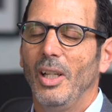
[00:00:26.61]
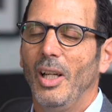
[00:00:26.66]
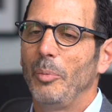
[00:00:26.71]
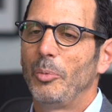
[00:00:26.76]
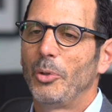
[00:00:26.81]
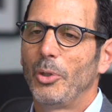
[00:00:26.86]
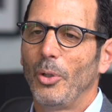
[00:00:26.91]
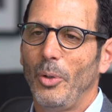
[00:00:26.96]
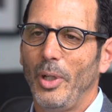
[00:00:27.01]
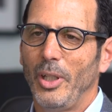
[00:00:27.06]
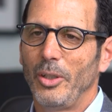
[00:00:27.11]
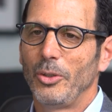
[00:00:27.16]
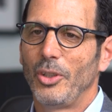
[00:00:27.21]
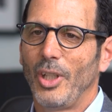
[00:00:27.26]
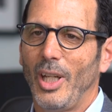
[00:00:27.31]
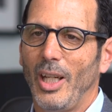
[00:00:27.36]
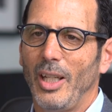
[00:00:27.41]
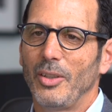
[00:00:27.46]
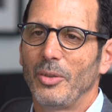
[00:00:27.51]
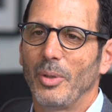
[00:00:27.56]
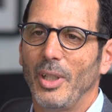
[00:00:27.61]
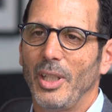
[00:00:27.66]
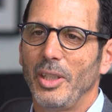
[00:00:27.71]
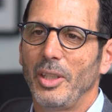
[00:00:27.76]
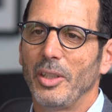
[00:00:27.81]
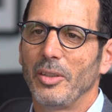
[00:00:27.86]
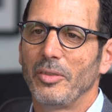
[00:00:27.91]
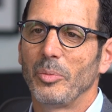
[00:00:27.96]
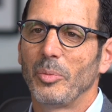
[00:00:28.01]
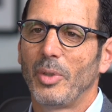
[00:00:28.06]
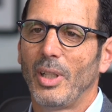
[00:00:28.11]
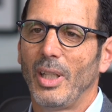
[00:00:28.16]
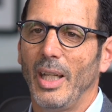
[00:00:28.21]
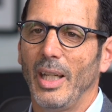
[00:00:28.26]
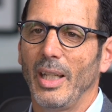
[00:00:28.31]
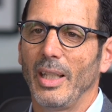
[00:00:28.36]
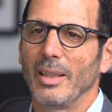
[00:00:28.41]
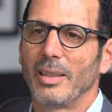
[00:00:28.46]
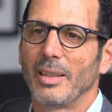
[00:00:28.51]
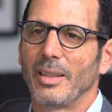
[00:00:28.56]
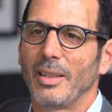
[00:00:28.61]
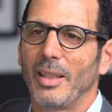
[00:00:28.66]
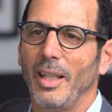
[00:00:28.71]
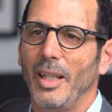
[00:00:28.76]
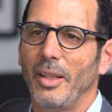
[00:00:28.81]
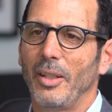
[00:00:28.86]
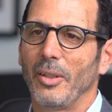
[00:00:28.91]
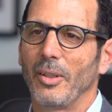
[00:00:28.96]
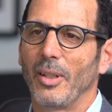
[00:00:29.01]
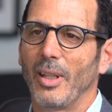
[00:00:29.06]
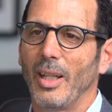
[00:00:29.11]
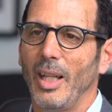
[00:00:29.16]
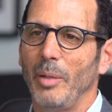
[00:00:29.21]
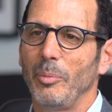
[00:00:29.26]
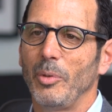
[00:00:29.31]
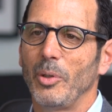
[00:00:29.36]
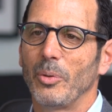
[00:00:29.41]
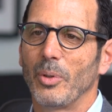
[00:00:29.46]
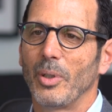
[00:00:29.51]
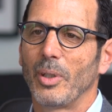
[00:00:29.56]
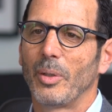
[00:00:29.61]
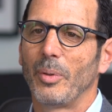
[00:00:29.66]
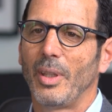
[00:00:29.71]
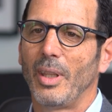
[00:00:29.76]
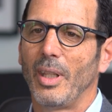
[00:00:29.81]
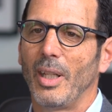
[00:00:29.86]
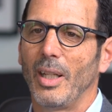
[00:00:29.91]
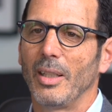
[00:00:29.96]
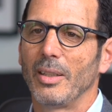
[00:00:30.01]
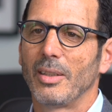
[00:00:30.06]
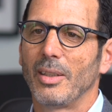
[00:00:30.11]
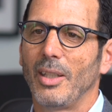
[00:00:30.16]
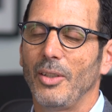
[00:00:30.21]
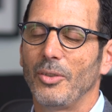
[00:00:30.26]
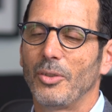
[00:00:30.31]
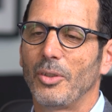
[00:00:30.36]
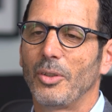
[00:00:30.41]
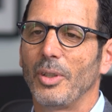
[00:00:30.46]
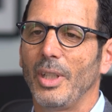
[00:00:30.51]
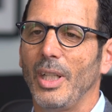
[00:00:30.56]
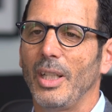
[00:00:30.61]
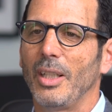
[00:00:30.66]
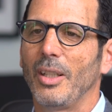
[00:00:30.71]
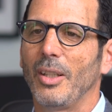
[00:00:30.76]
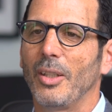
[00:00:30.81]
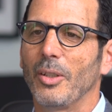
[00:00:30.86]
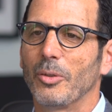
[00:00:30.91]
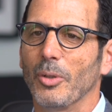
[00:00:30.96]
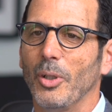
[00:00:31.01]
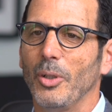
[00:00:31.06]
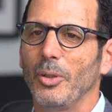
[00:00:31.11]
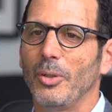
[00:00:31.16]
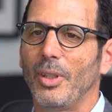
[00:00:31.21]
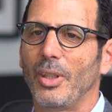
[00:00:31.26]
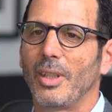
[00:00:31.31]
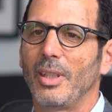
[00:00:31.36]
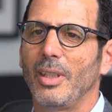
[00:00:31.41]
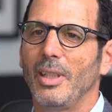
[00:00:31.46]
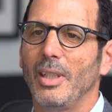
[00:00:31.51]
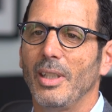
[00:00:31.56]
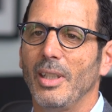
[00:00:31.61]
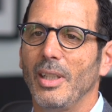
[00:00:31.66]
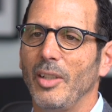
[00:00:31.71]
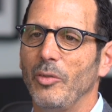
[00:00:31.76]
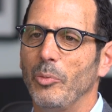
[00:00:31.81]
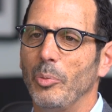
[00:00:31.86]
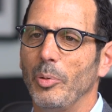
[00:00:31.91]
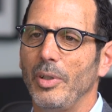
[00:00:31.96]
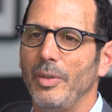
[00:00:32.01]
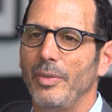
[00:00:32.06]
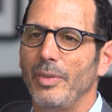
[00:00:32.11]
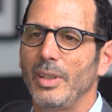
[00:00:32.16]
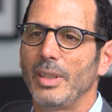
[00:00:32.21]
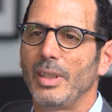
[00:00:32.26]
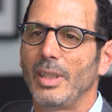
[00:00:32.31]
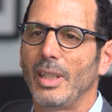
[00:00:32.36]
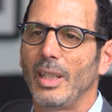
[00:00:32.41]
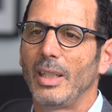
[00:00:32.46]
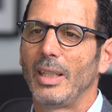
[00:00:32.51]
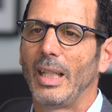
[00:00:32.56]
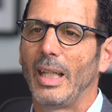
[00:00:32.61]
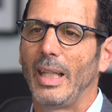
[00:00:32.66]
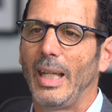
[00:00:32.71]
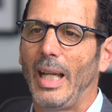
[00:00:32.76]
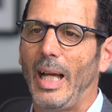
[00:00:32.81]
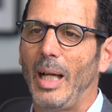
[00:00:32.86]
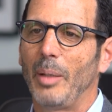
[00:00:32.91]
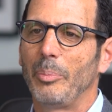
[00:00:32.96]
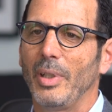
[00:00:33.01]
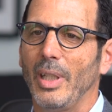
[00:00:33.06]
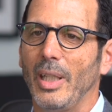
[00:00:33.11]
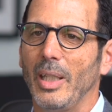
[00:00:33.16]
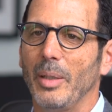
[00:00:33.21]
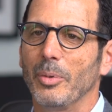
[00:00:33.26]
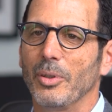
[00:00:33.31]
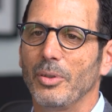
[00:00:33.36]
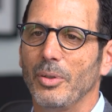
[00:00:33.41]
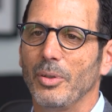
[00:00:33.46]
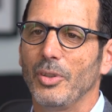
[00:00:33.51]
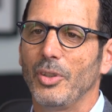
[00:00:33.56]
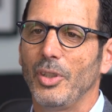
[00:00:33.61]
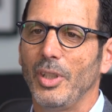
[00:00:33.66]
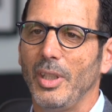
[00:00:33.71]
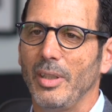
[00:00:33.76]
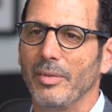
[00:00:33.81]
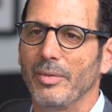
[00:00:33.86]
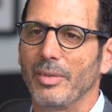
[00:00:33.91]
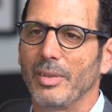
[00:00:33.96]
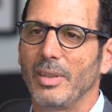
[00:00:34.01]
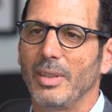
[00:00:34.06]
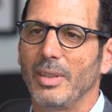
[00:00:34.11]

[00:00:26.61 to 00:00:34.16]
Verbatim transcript: I'm so energized when I hear from clients that their alignment work with us has created the growth they've previously not been able to achieve,